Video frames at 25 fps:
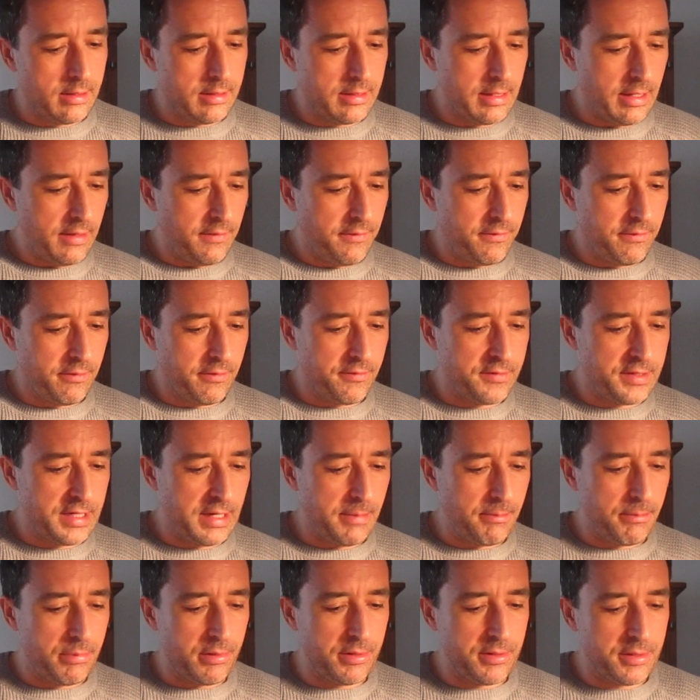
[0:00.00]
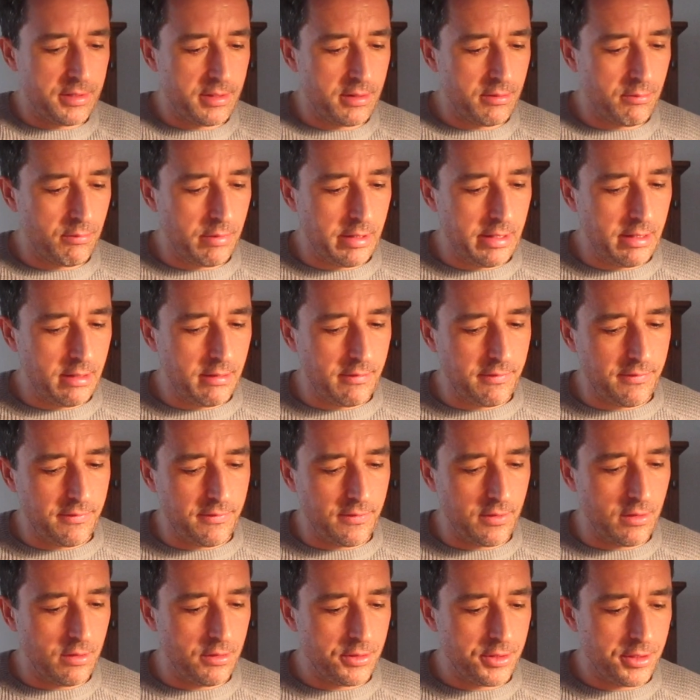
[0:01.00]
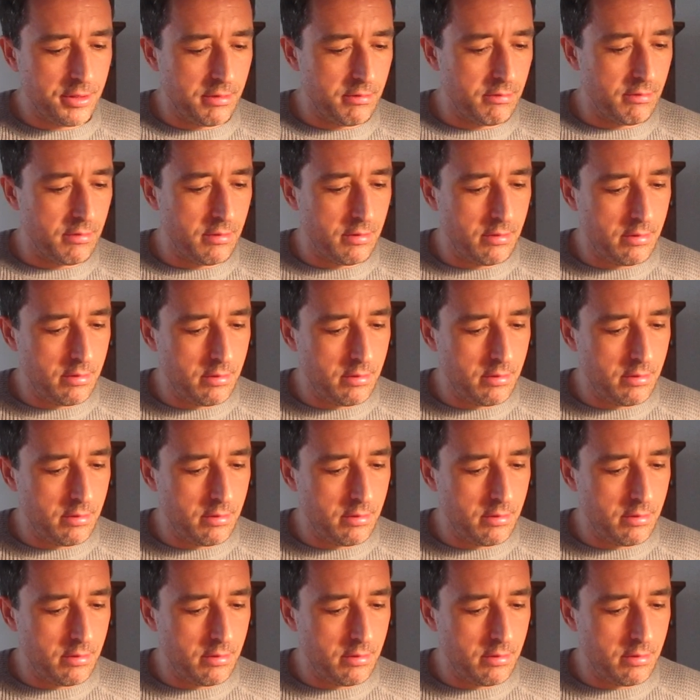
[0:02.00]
Death with Temperance and the Wheel of Fortune.